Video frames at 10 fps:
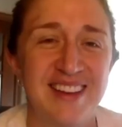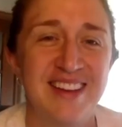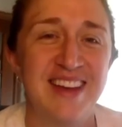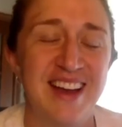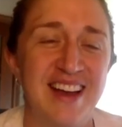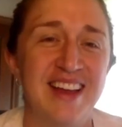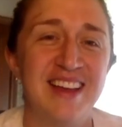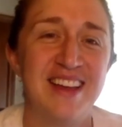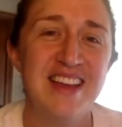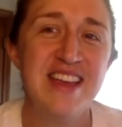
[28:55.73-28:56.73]
Yeah.
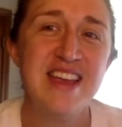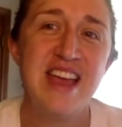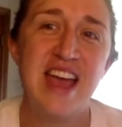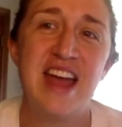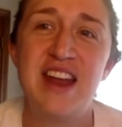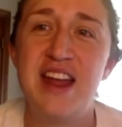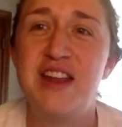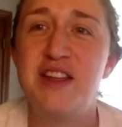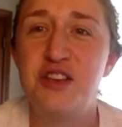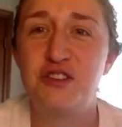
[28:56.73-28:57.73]
And
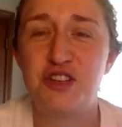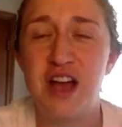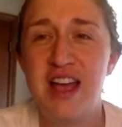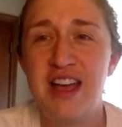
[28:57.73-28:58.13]
you try